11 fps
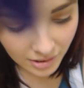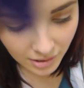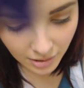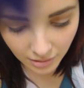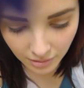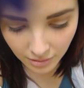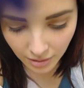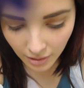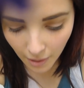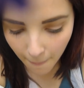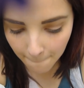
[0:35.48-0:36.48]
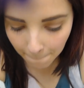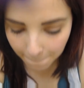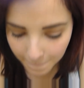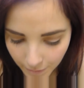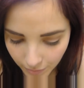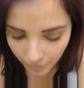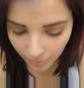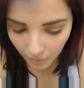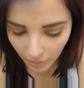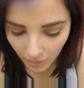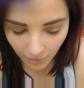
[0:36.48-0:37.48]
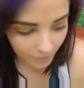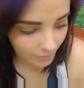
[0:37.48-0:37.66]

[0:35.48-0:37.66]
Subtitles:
Yeah. Put some blue in there as